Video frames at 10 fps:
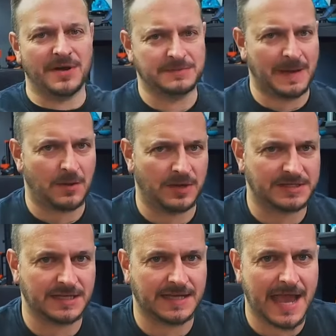is back
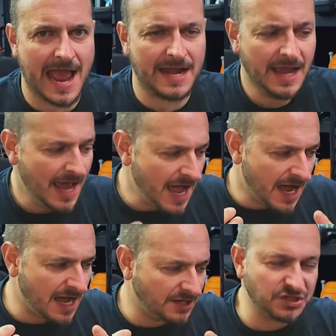once again.
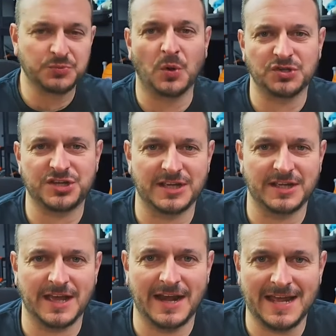Just
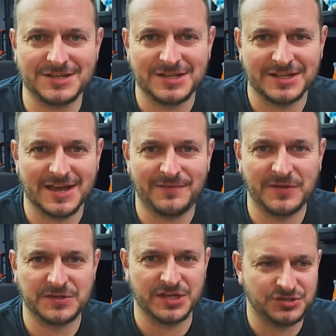watching and editing that
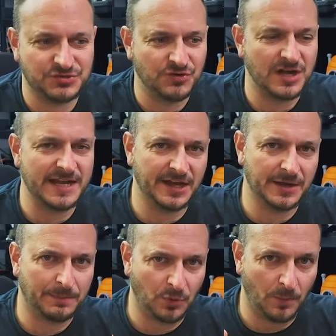footage really kind
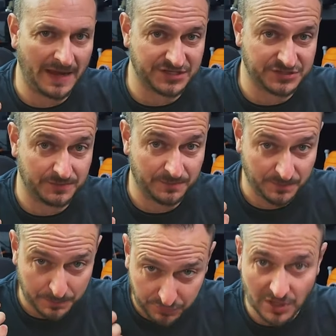of brought back some
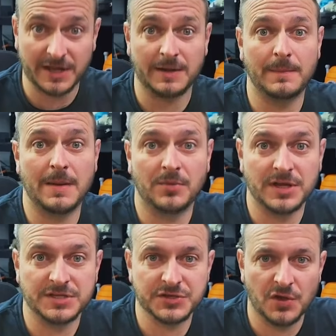brilliant
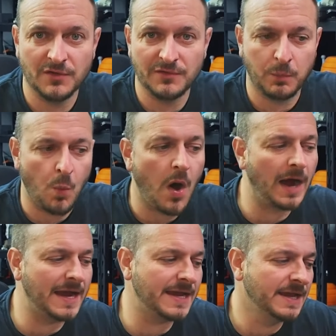memories of
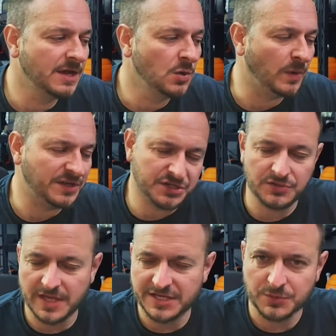why we do
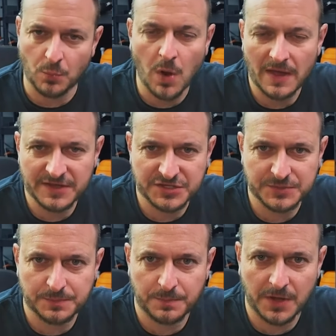this and why
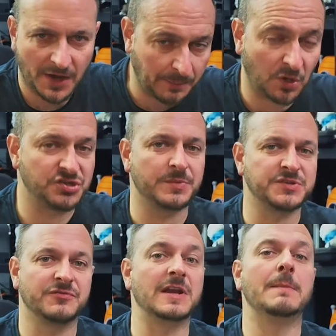this kind of project
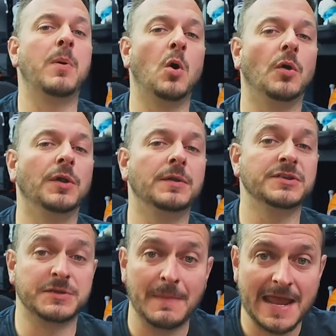was really important
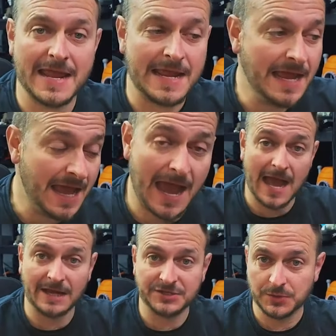to me
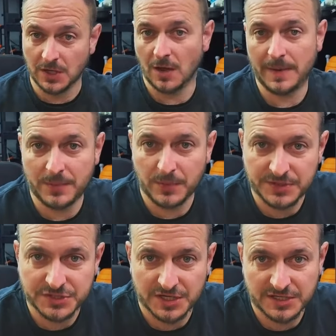and to a lot of people
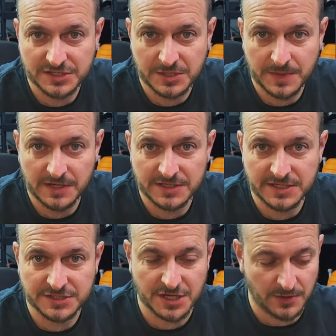inside of this
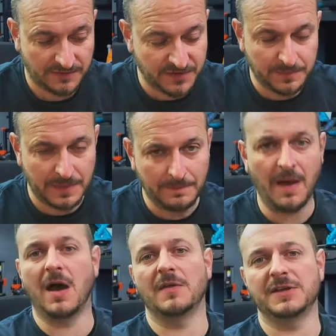community. So if you've been
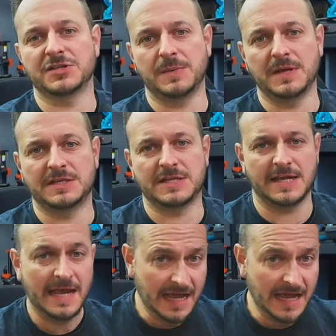part of this community,